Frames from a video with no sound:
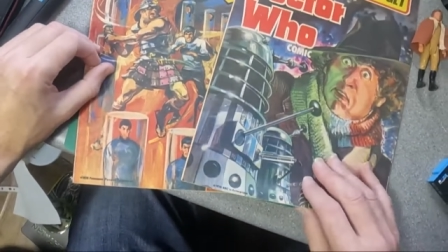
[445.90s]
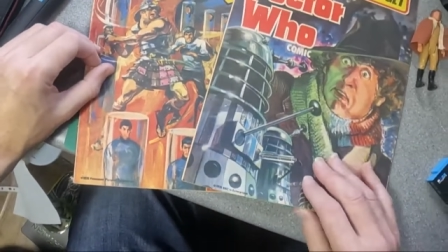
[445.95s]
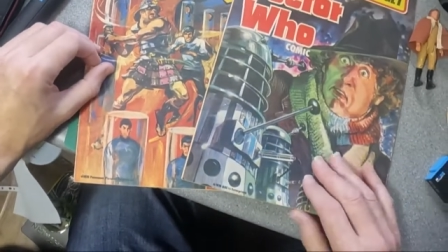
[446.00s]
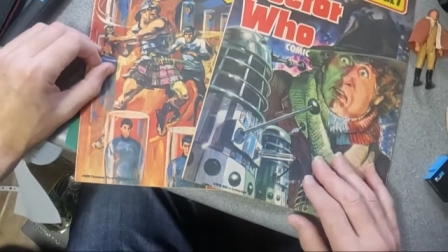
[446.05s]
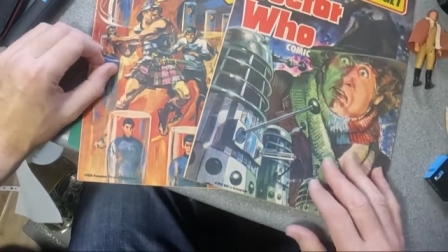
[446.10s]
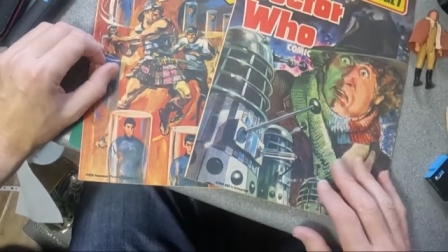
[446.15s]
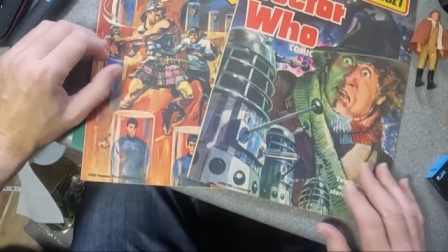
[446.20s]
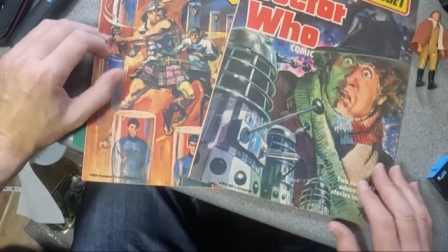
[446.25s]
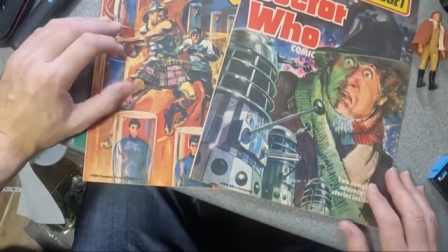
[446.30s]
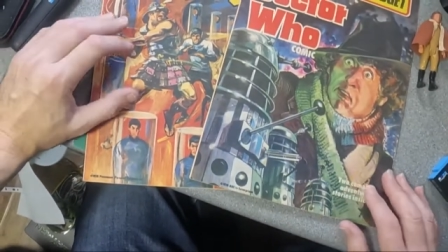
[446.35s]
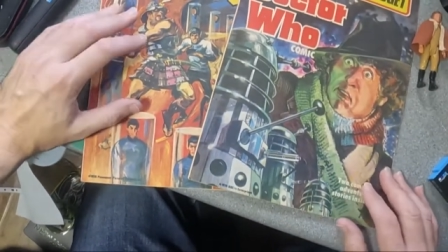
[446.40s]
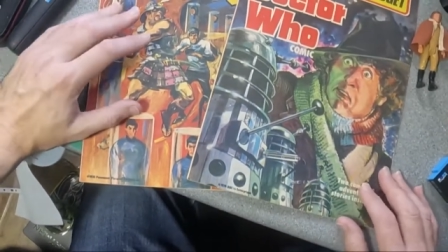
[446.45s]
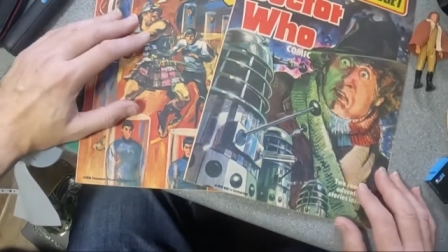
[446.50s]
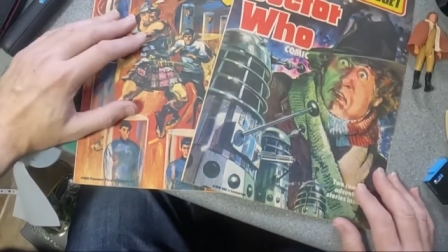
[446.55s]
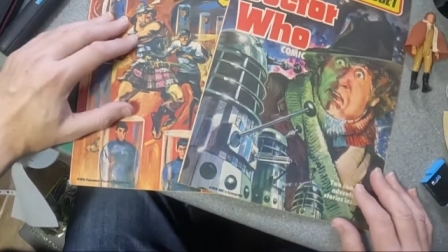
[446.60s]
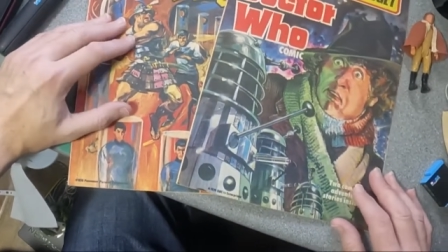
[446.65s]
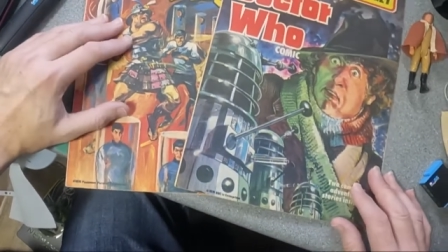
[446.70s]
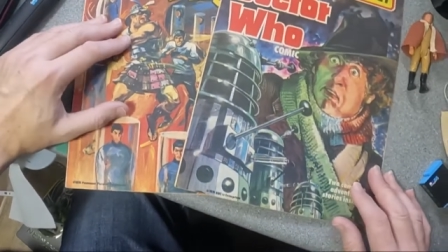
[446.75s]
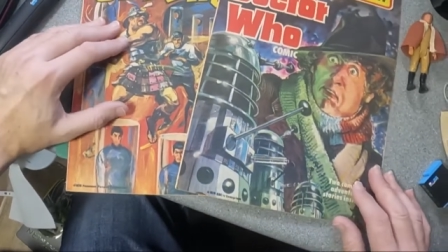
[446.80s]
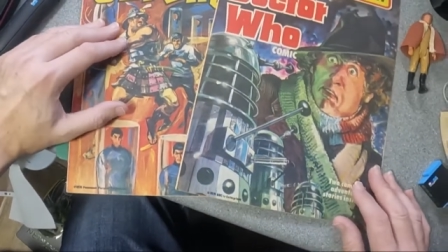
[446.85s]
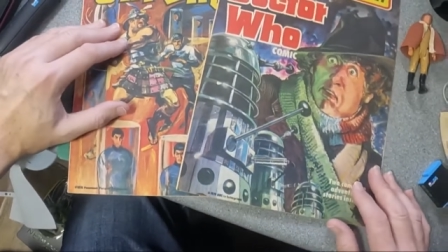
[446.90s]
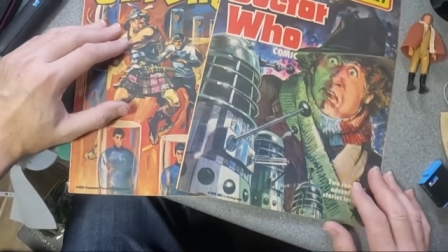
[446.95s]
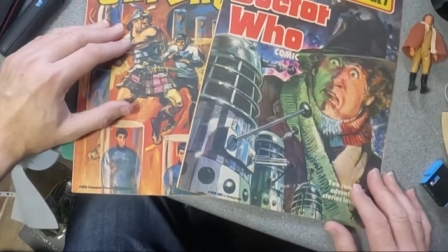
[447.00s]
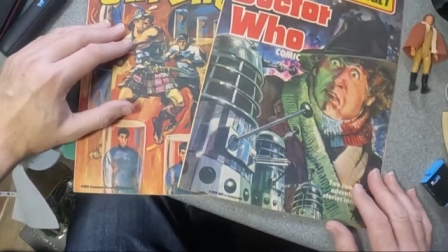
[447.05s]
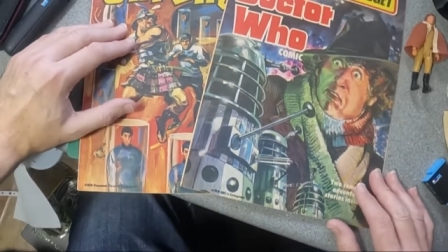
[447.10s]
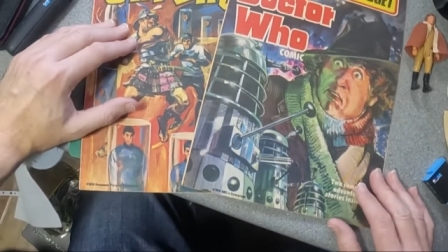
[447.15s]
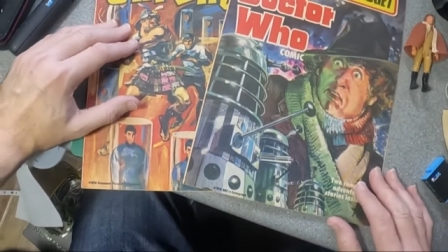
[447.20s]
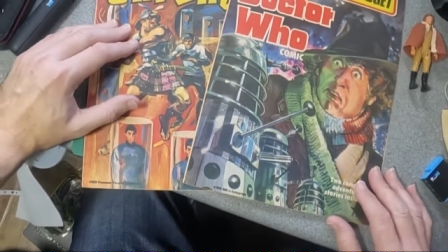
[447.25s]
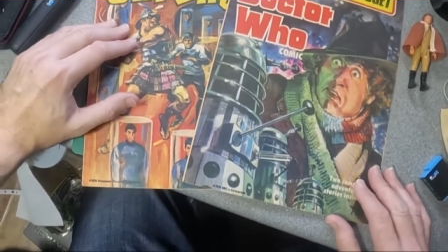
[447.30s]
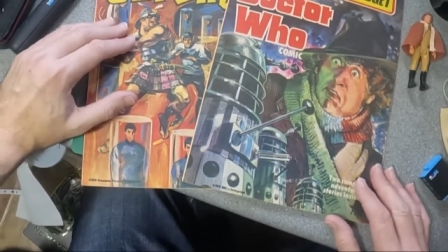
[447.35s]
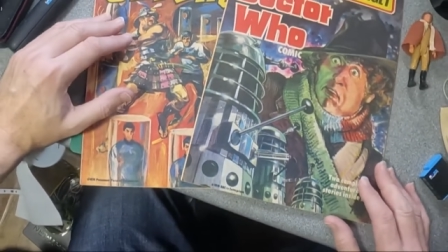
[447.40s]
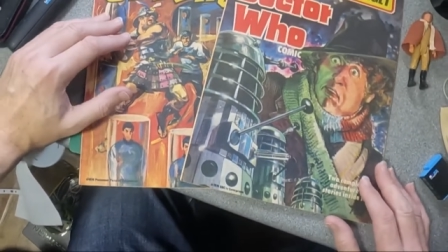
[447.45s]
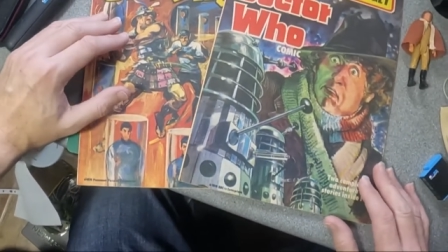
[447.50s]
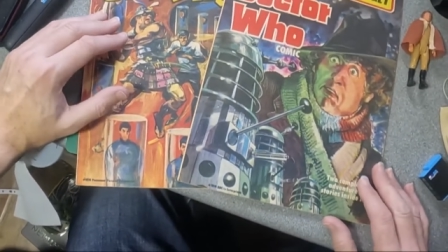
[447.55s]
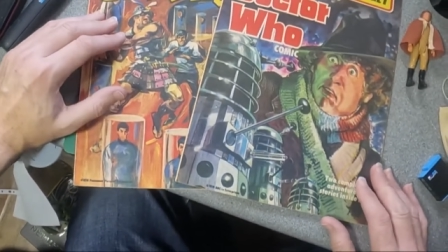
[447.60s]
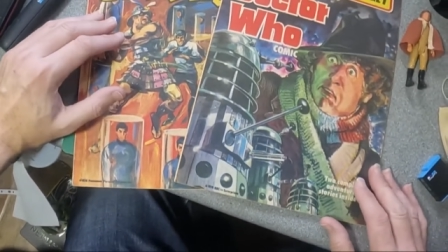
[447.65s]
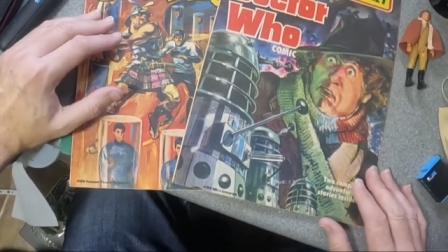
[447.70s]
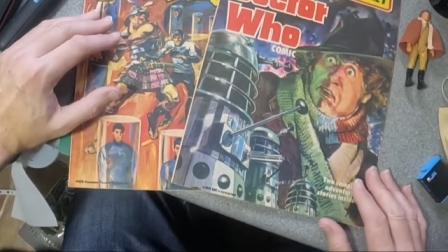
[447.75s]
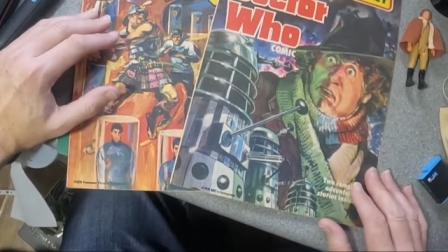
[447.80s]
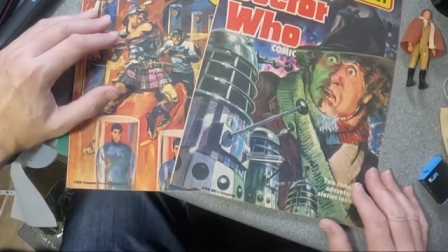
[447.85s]
But yeah, if you want to see more comics,
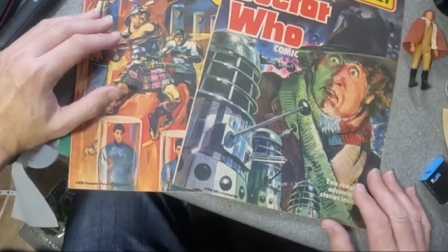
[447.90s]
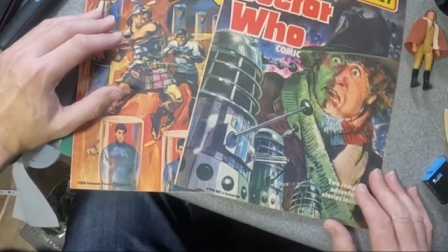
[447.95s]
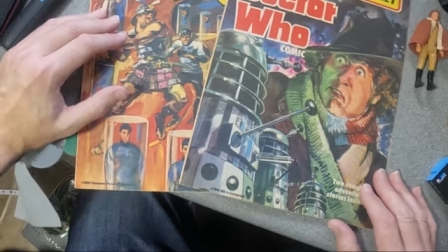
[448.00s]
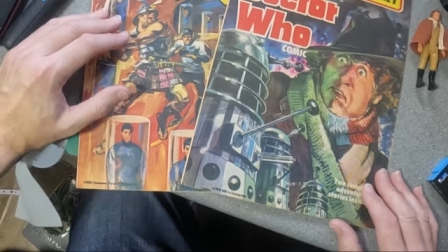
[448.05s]
uh,